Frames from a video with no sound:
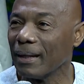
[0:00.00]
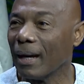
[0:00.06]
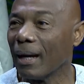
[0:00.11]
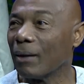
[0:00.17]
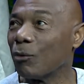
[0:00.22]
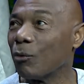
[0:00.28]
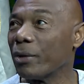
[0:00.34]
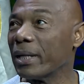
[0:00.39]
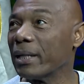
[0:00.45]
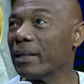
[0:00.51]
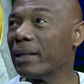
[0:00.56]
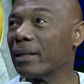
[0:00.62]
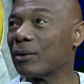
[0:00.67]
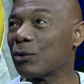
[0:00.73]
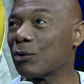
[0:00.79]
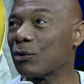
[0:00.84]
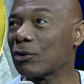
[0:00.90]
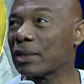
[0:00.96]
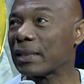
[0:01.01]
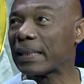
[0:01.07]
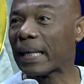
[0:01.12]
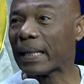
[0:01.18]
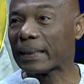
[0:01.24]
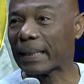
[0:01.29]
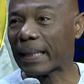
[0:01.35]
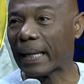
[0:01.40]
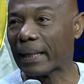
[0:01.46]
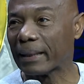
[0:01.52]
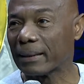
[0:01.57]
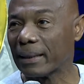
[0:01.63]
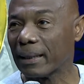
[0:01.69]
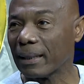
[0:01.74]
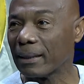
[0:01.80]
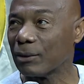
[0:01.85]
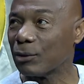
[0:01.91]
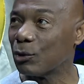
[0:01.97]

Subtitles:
And we need to start getting